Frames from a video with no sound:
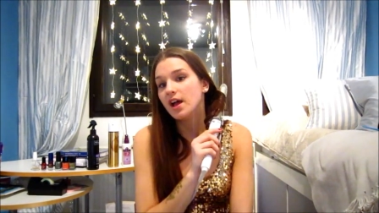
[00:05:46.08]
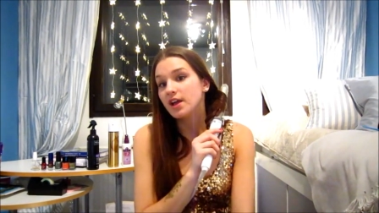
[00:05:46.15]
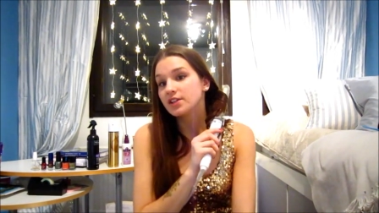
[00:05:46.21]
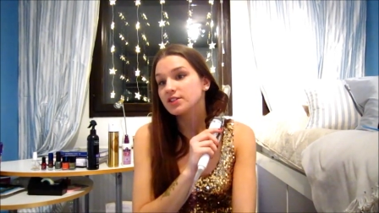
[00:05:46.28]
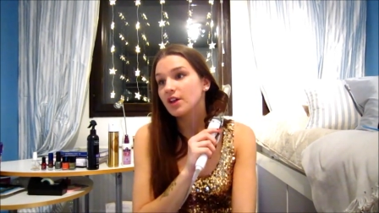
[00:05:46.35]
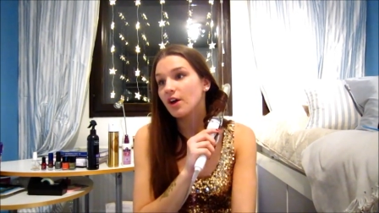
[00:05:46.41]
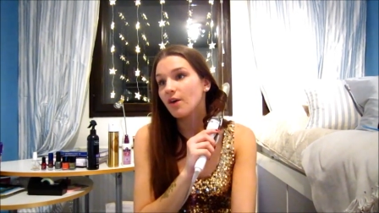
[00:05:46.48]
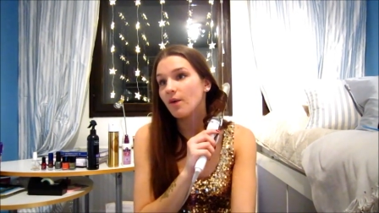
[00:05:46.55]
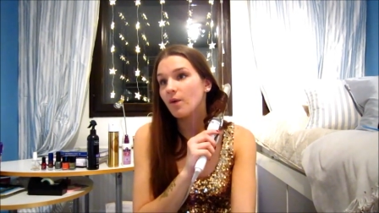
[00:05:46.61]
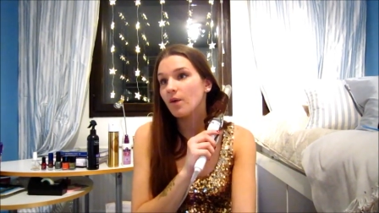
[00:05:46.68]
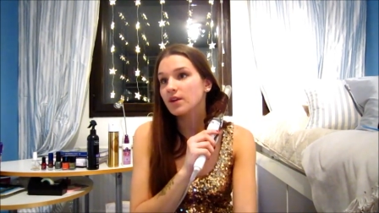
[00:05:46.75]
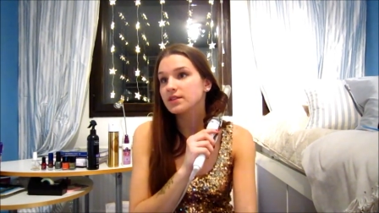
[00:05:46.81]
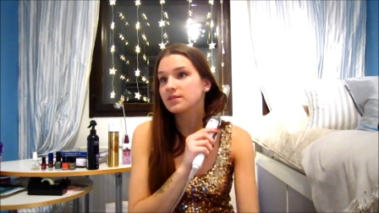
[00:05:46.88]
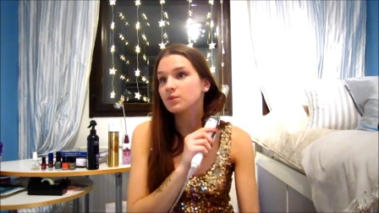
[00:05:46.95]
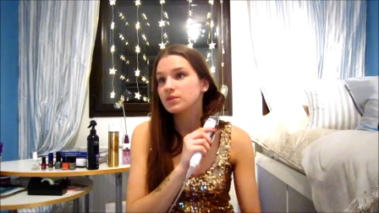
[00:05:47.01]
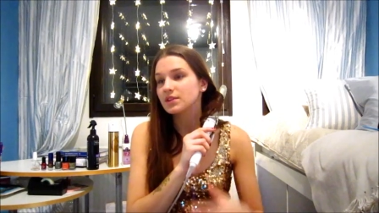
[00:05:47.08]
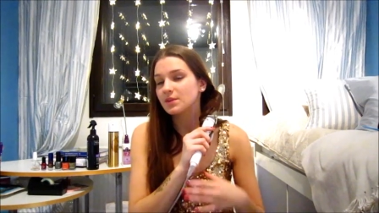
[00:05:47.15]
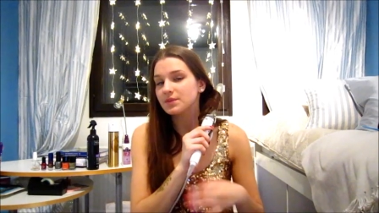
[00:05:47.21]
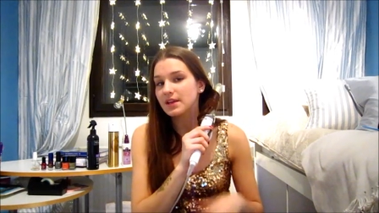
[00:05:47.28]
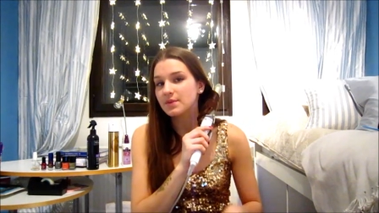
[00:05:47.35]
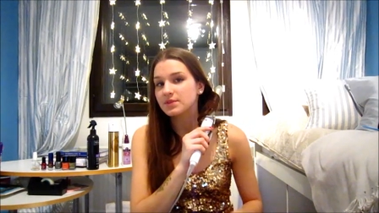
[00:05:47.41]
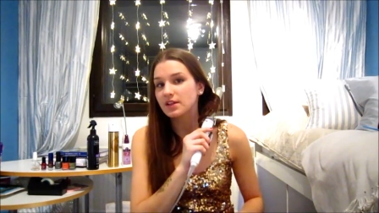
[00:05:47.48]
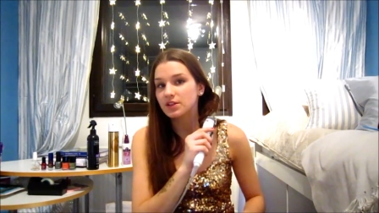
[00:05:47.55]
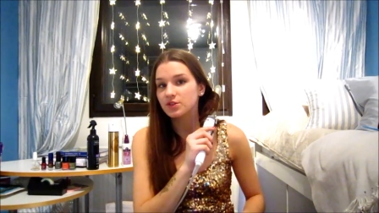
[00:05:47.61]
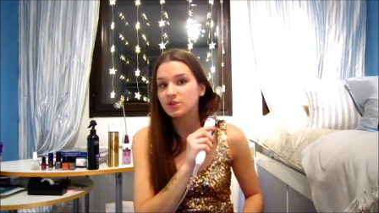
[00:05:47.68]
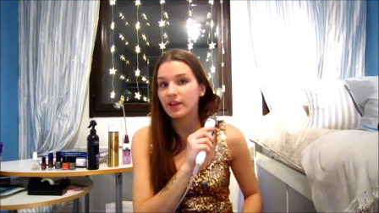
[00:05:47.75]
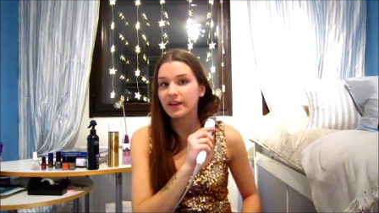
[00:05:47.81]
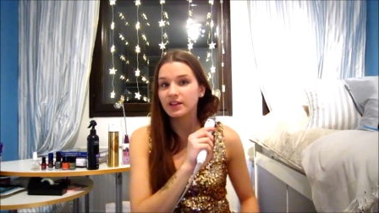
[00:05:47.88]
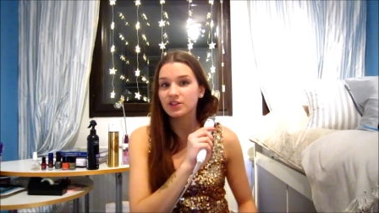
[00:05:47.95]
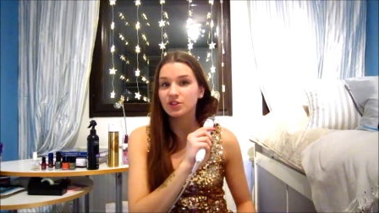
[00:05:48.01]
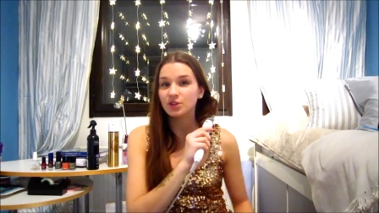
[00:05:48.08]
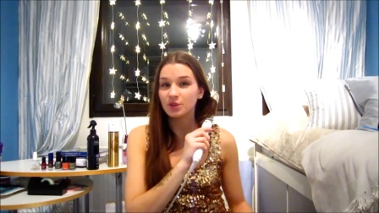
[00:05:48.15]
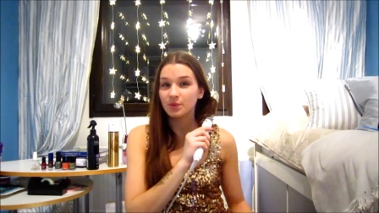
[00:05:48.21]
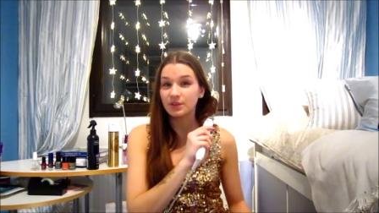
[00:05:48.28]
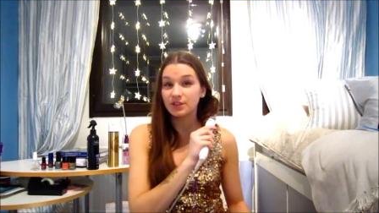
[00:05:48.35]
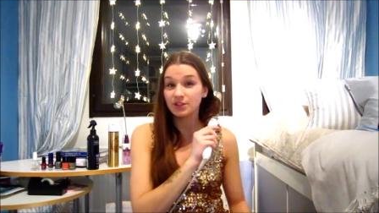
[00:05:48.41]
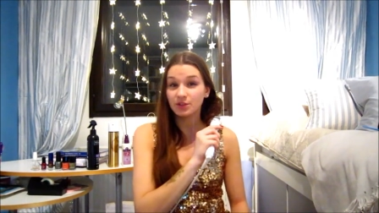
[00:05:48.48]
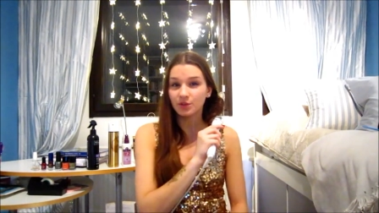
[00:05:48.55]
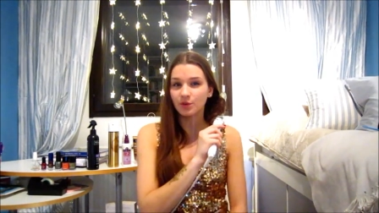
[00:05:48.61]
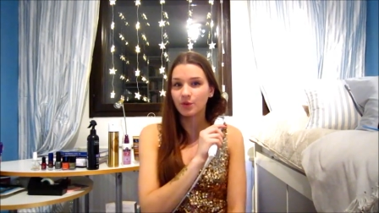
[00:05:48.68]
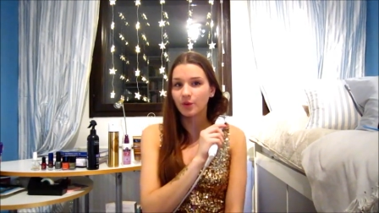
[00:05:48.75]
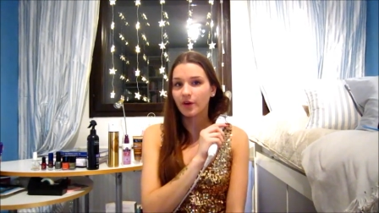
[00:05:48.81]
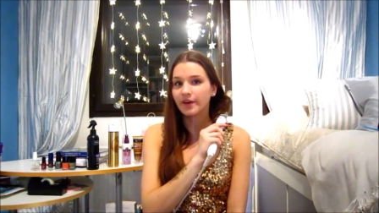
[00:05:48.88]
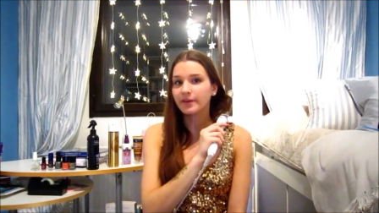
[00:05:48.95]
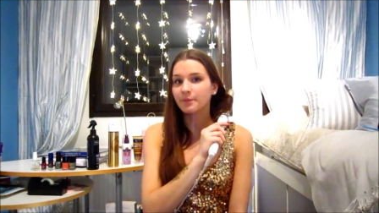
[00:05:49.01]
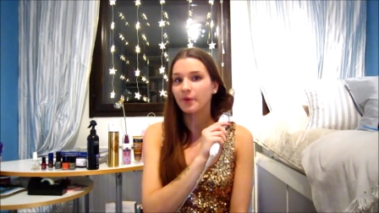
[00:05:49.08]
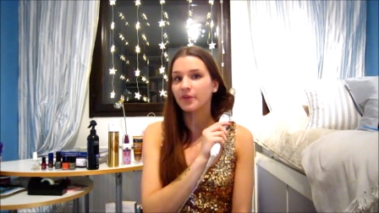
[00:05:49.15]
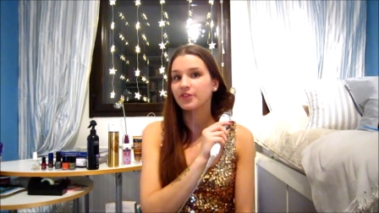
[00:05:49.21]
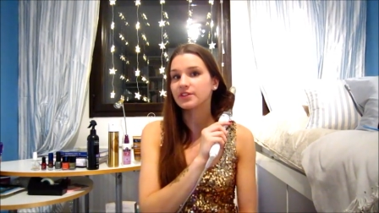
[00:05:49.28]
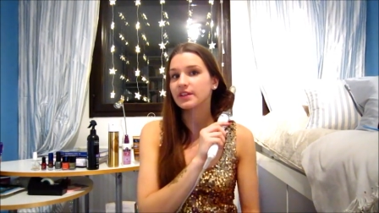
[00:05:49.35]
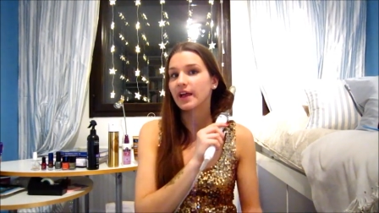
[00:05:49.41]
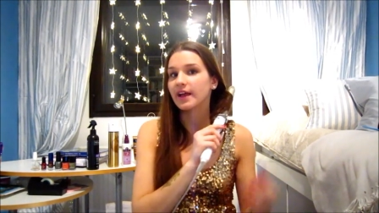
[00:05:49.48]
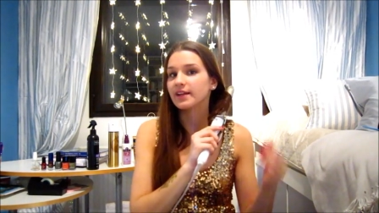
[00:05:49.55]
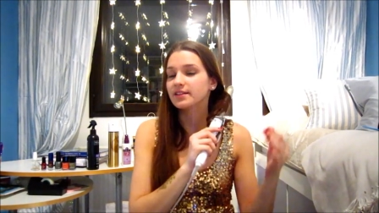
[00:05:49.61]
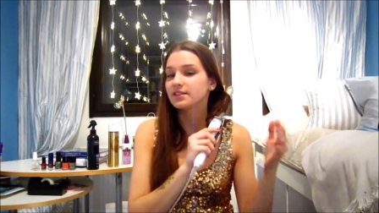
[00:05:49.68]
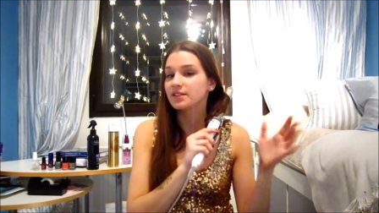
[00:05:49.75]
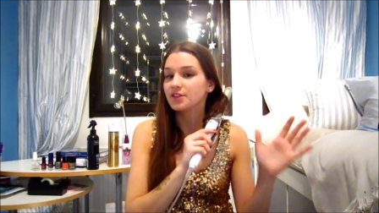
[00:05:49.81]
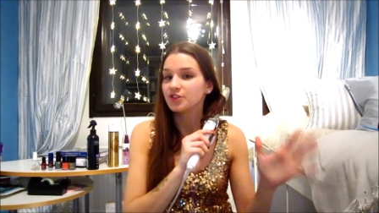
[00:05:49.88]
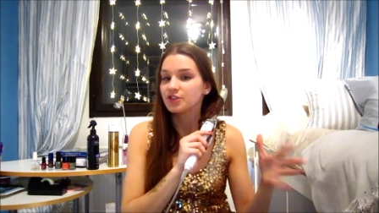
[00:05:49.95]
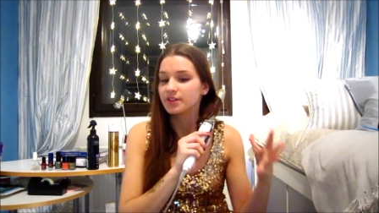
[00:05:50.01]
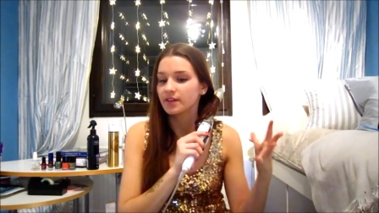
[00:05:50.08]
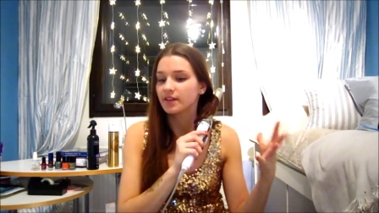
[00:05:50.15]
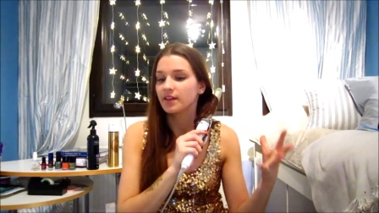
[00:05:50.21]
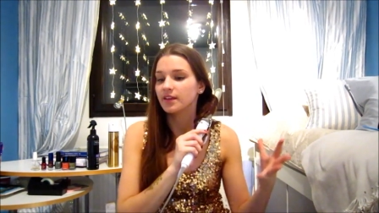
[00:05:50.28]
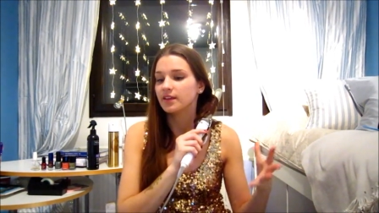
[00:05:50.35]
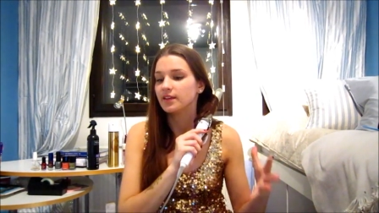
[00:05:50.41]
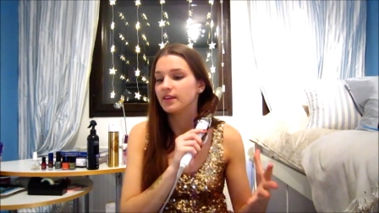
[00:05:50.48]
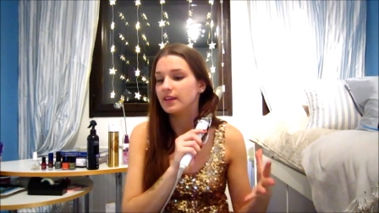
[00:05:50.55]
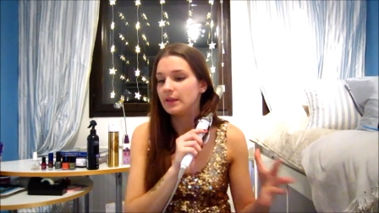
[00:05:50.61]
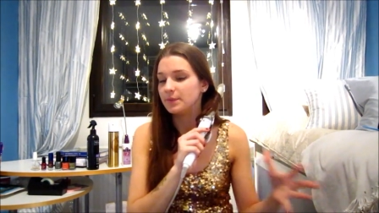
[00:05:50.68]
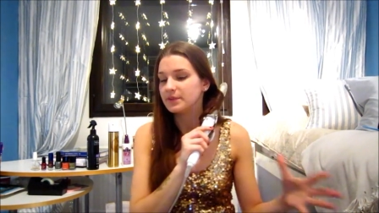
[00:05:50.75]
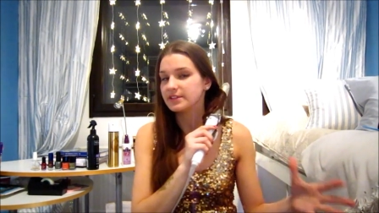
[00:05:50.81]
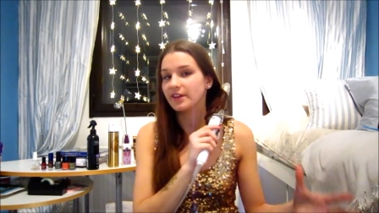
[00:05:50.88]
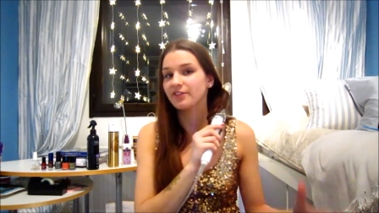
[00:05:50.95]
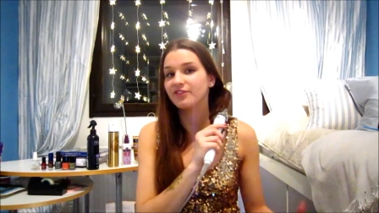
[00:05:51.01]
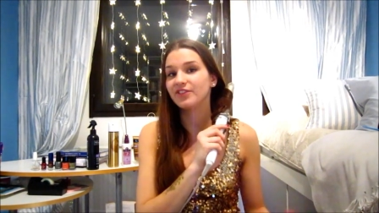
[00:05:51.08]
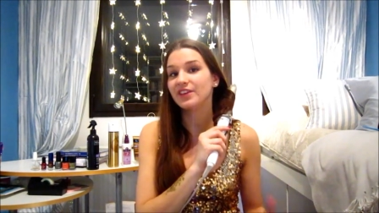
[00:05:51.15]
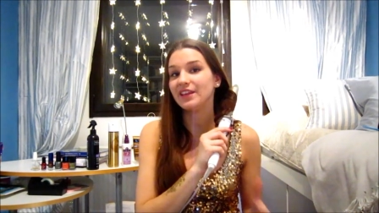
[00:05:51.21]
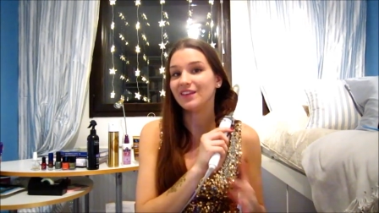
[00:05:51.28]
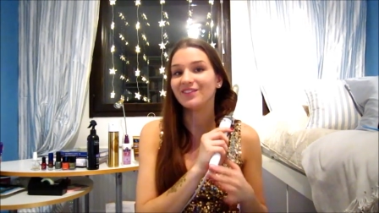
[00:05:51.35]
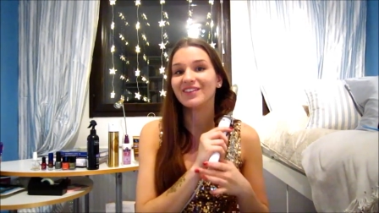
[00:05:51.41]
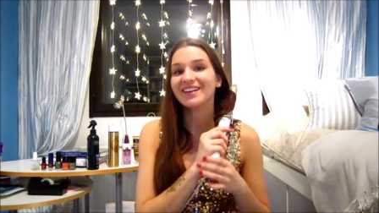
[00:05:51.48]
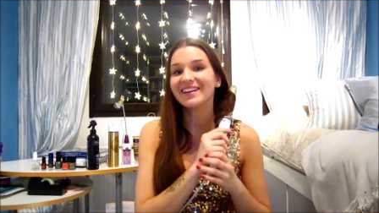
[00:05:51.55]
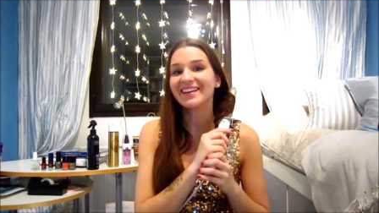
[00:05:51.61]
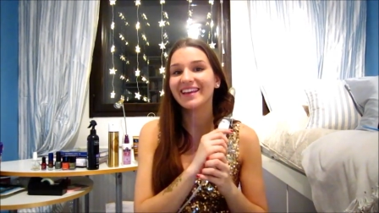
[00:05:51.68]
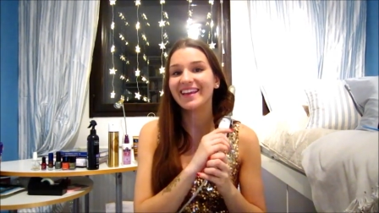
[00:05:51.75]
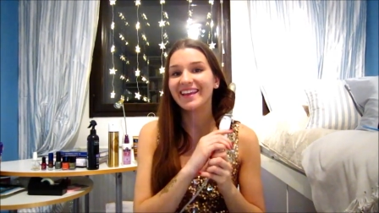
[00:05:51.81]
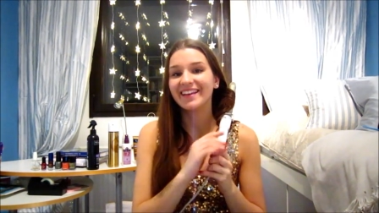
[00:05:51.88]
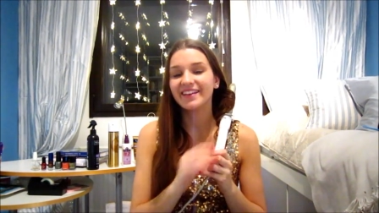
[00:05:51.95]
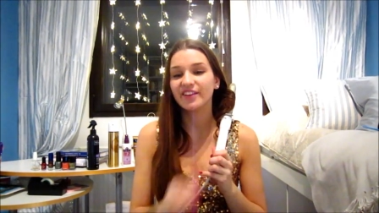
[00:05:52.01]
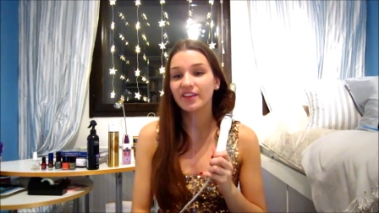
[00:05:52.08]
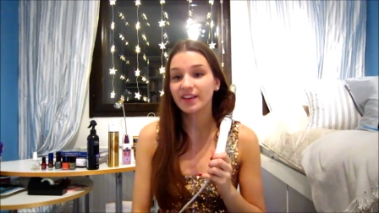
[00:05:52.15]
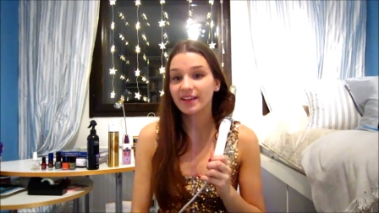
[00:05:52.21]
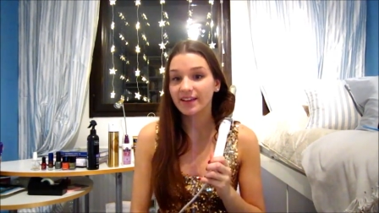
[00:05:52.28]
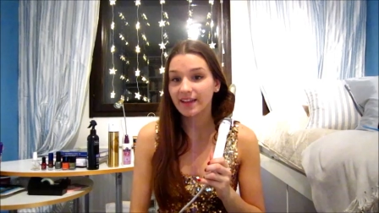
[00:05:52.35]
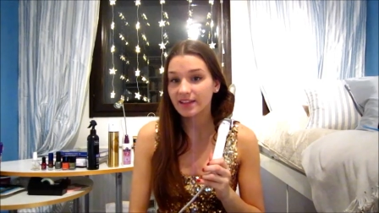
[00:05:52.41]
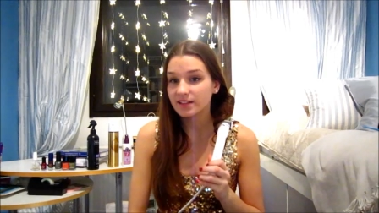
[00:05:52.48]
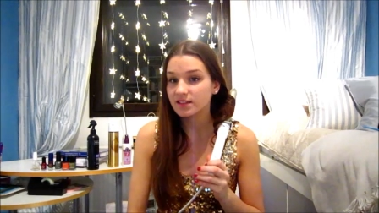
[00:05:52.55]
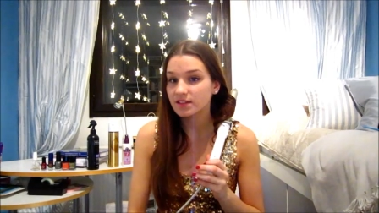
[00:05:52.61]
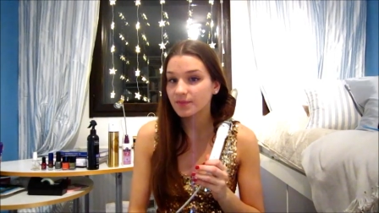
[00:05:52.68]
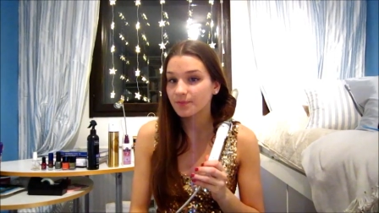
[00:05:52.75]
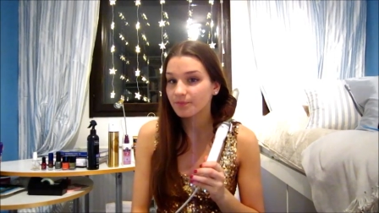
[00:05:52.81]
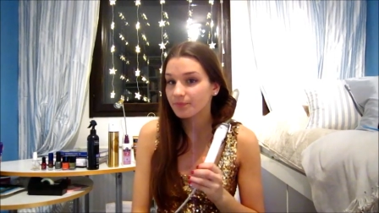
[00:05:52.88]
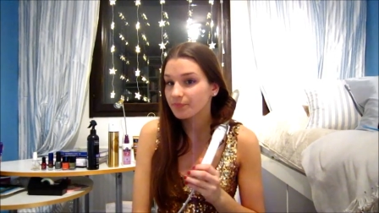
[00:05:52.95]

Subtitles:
So sometimes I'll do like 2 and 2 on both sides just to keep stuff even and looking nice.